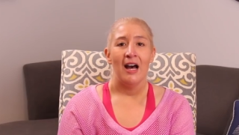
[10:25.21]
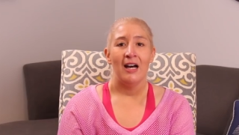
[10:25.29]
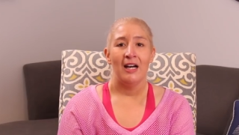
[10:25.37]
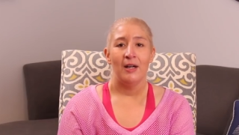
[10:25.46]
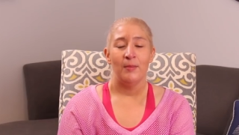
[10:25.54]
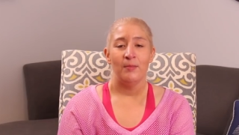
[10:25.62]

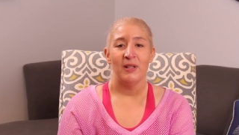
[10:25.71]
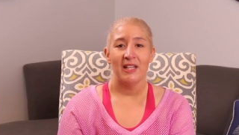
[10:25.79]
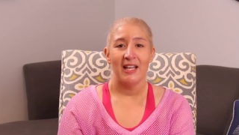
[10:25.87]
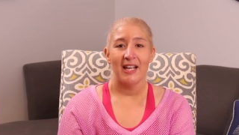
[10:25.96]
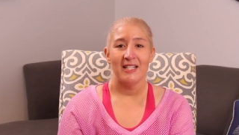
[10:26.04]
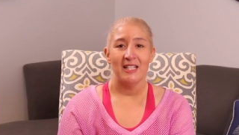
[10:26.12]
Um, but
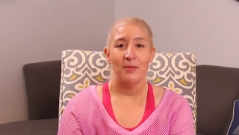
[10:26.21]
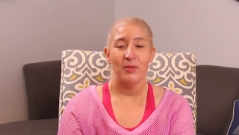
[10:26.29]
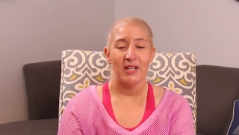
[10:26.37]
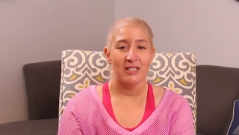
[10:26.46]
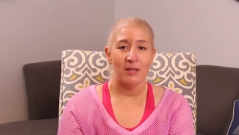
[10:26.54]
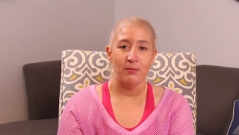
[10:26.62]
like I said,
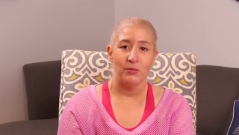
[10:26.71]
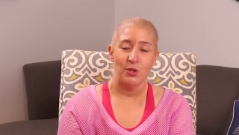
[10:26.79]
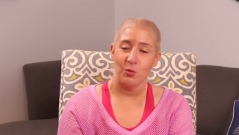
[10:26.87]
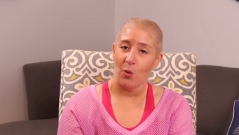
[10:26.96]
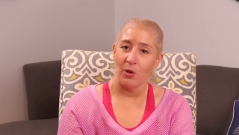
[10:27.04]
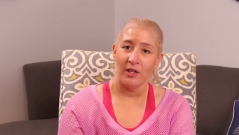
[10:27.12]
because I'm
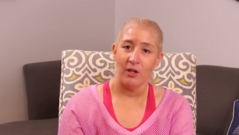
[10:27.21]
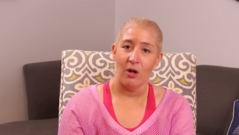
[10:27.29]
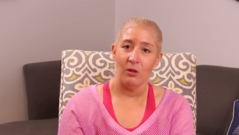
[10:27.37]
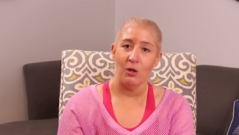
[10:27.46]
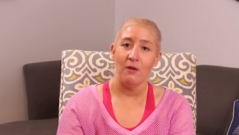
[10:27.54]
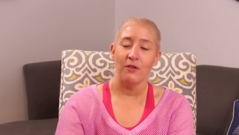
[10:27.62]
swollen
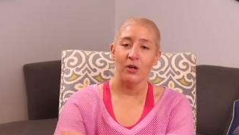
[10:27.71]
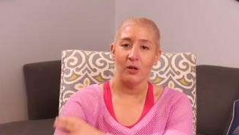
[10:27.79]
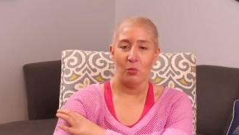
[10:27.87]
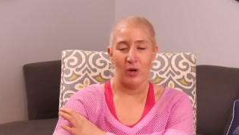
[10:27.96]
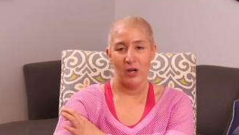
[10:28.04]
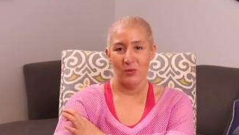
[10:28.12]
all over,
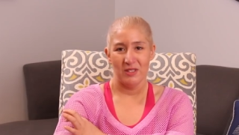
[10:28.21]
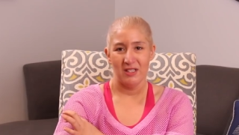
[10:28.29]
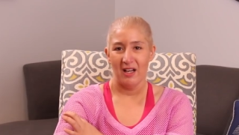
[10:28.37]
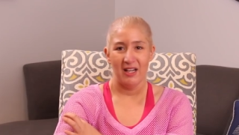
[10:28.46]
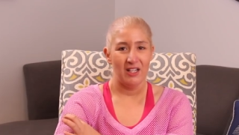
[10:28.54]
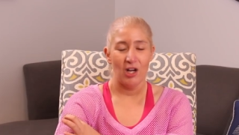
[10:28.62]
where it was
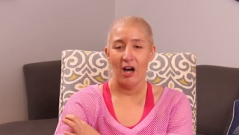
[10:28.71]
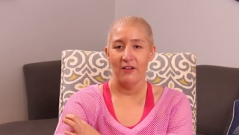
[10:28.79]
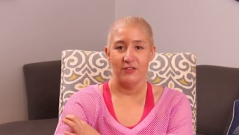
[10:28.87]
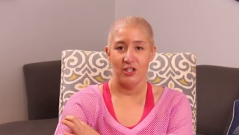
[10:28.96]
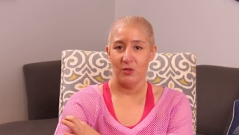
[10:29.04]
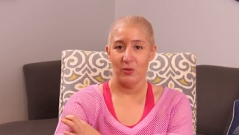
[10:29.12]
cutting
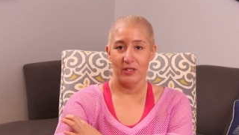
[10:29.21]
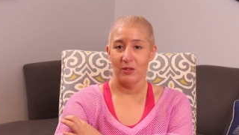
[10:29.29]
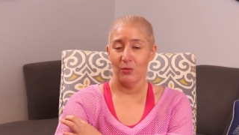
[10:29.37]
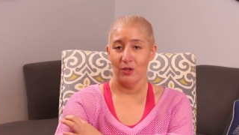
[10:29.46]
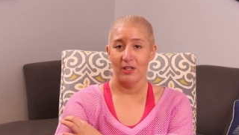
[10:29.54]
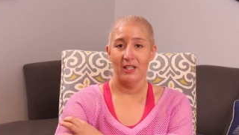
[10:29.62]
off just
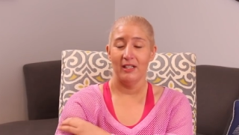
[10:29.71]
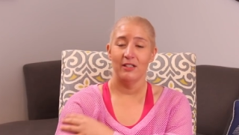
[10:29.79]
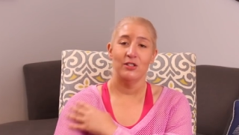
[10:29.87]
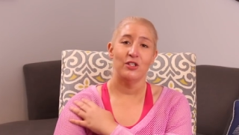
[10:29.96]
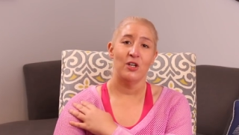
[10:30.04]
wasn't working.